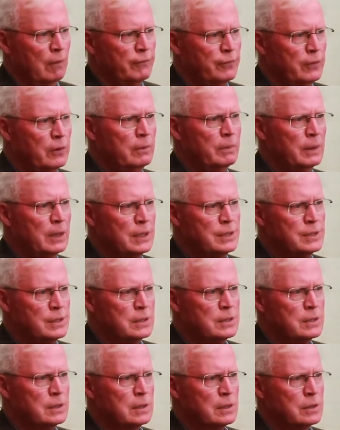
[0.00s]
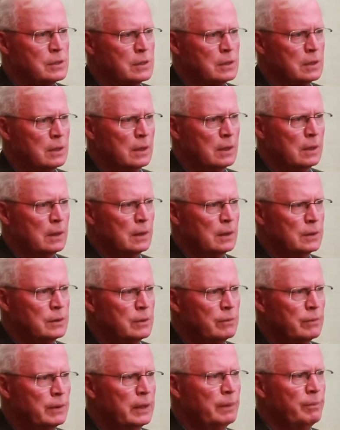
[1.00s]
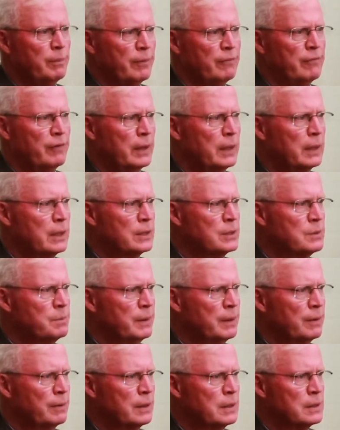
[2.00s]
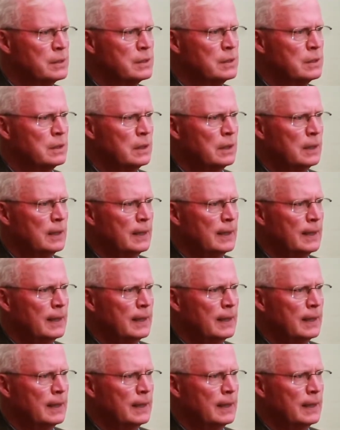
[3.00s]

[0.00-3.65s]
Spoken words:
of human existence. It's a really profound experience.